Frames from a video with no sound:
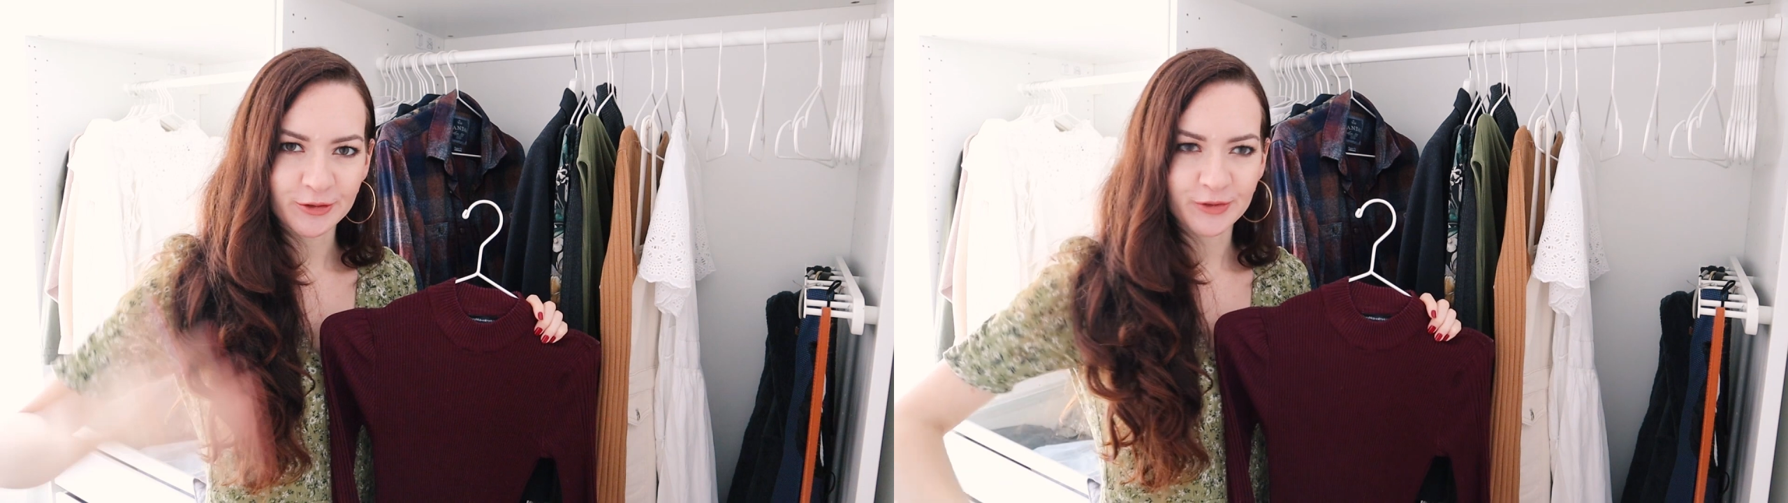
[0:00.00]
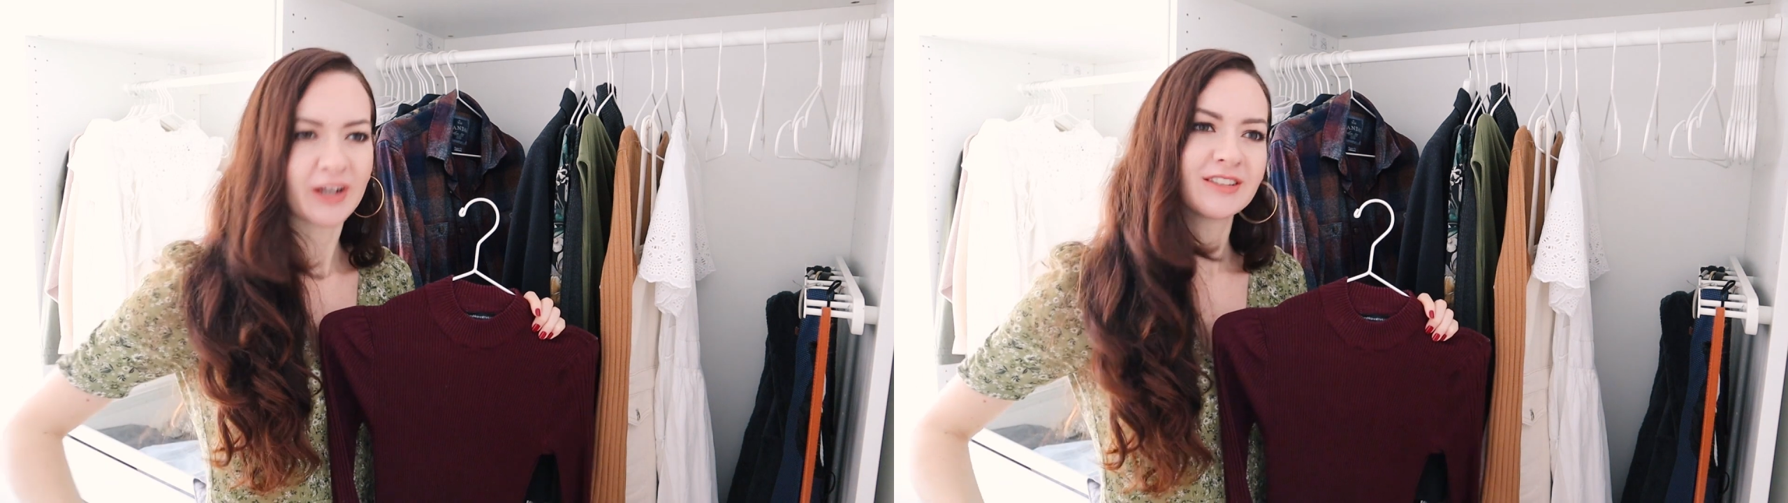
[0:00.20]

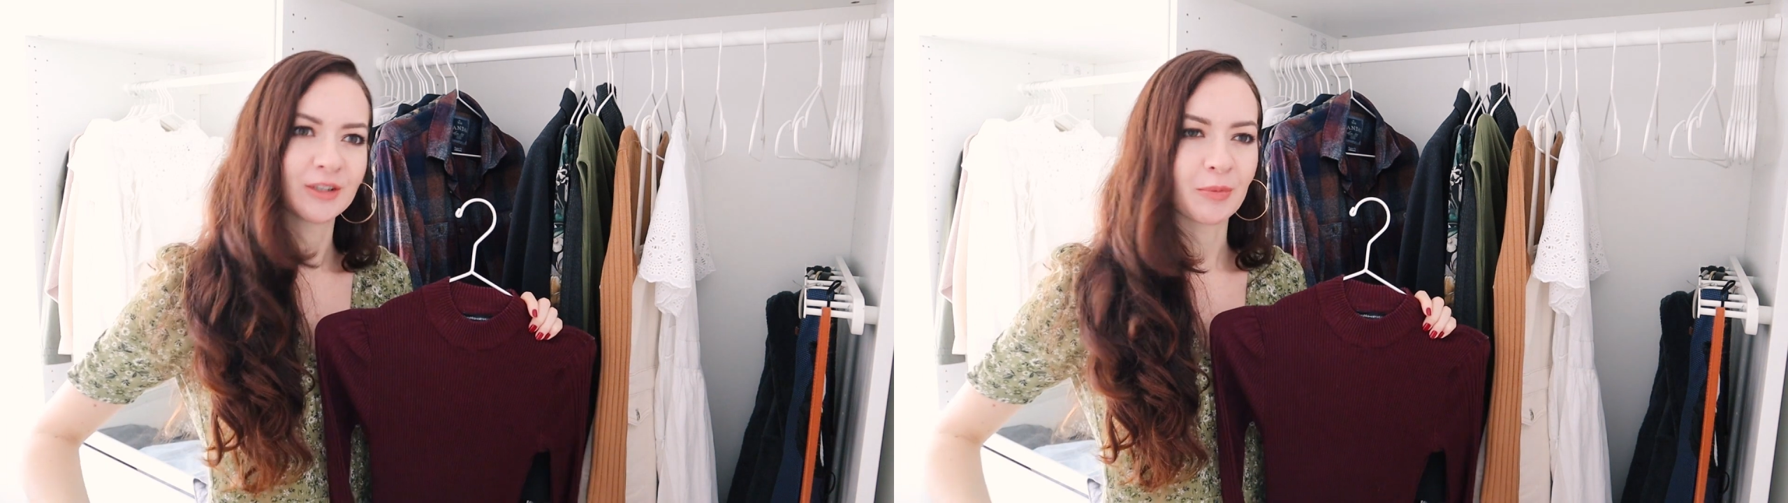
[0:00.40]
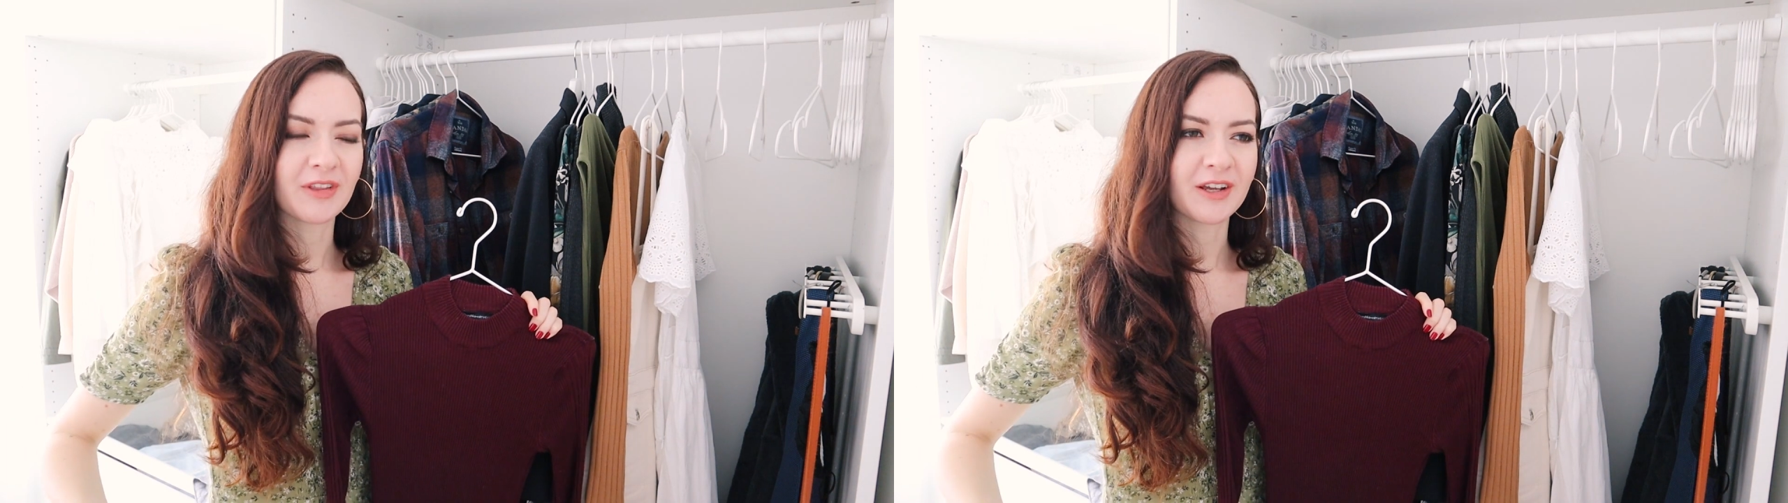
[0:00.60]
try
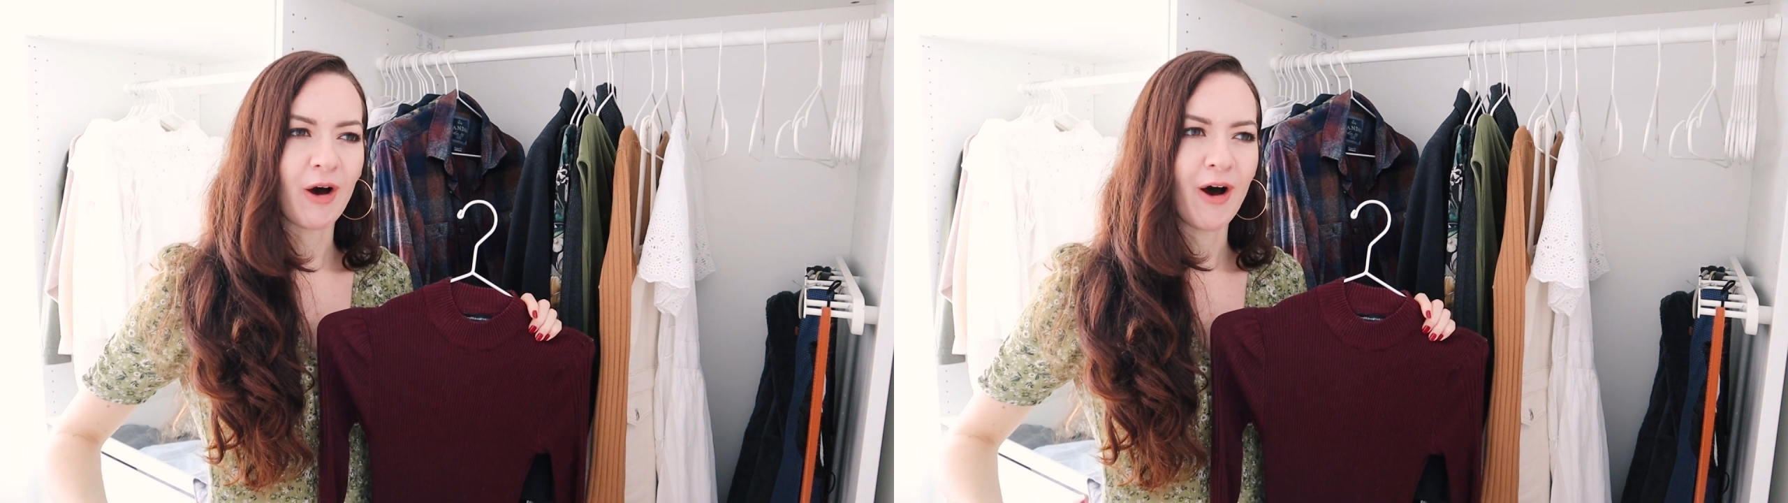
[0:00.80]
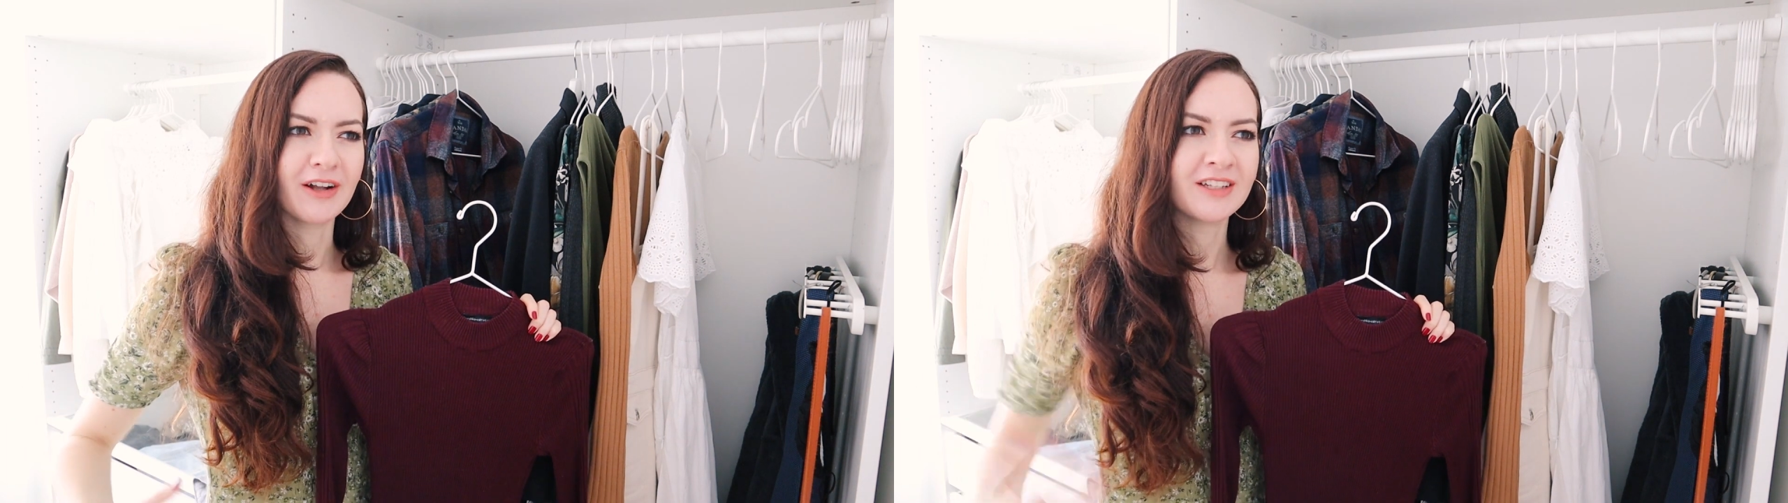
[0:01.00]
something
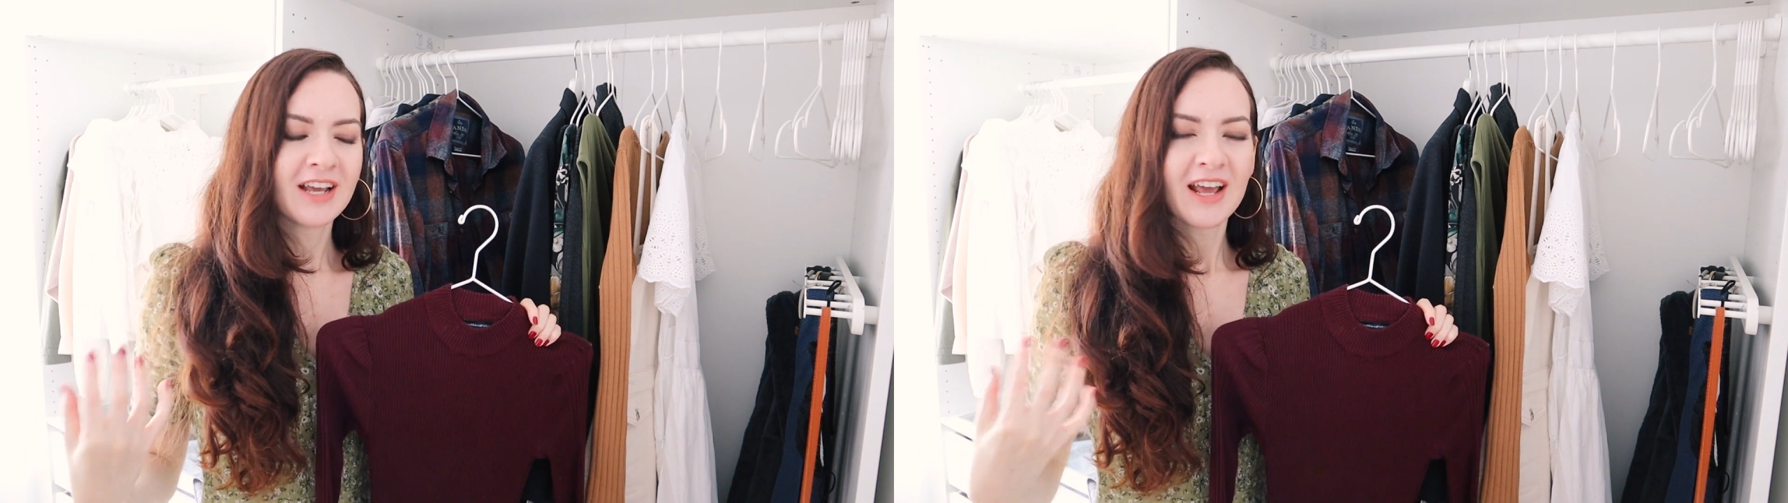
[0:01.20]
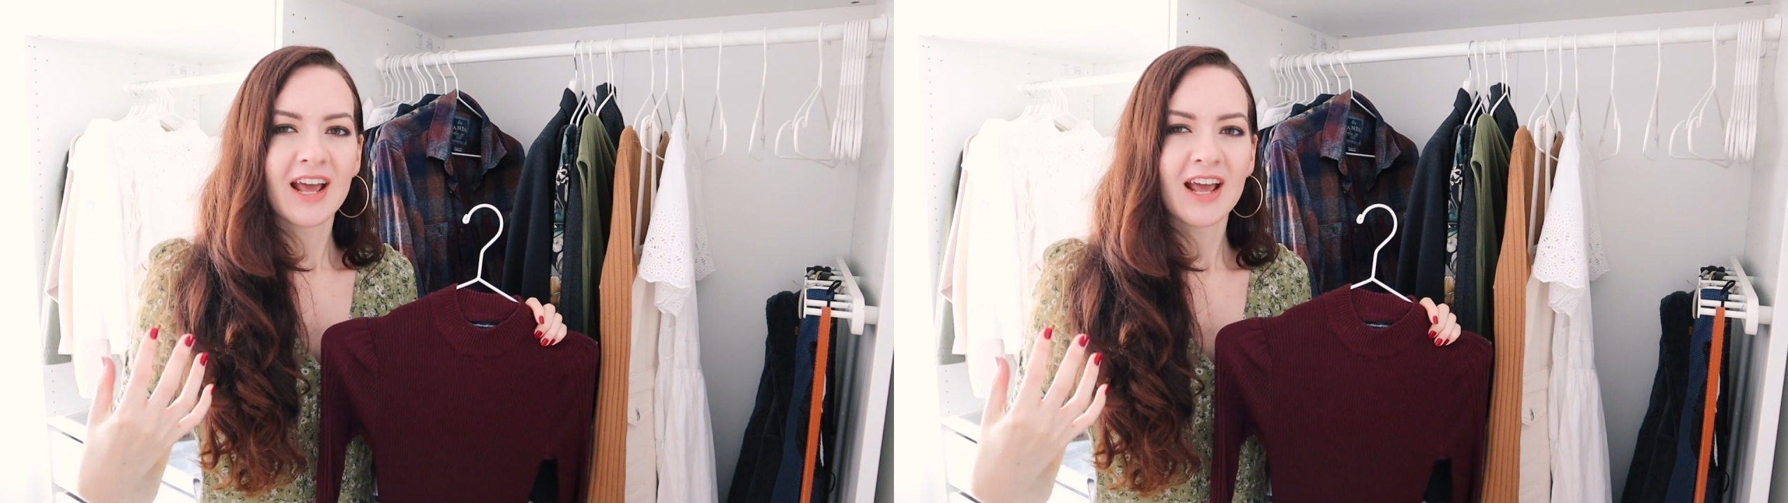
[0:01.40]
on